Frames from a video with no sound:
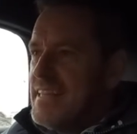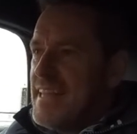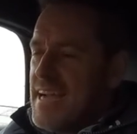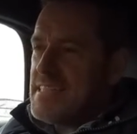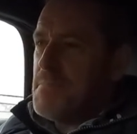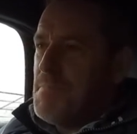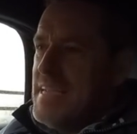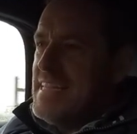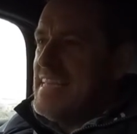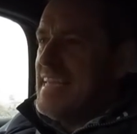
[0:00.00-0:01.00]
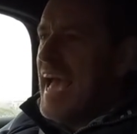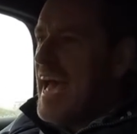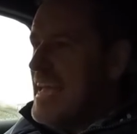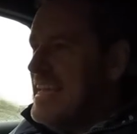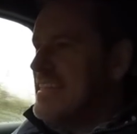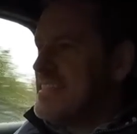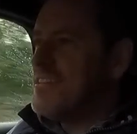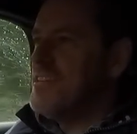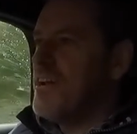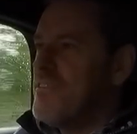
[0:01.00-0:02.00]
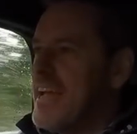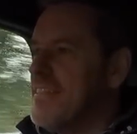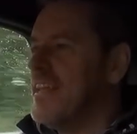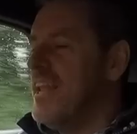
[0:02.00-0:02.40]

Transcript: That's a PDK, so you don't get the